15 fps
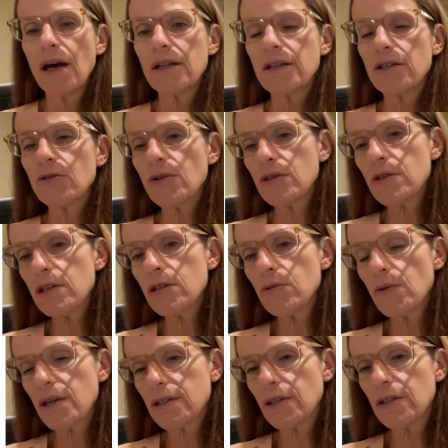The transition
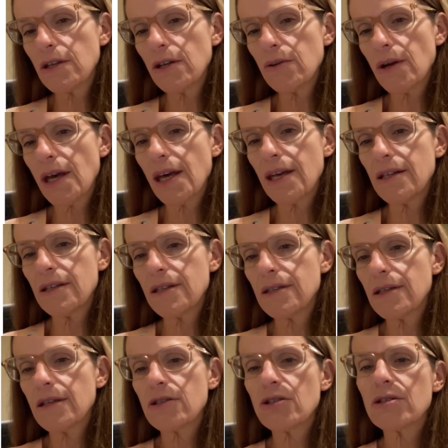risk, on the other hand,
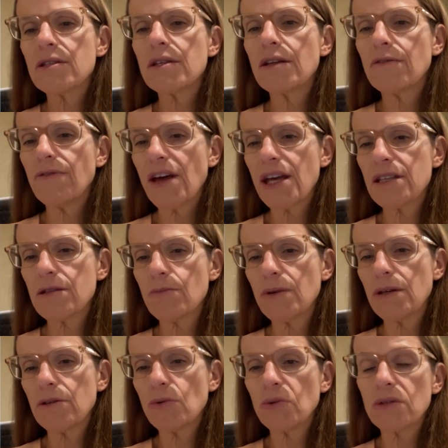is just the
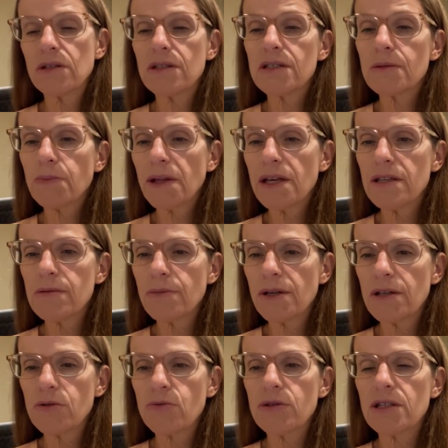advancement or the displacement
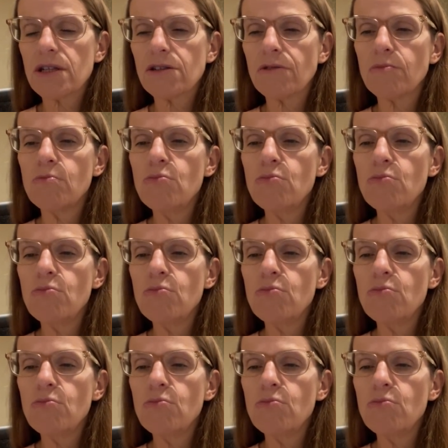as a result of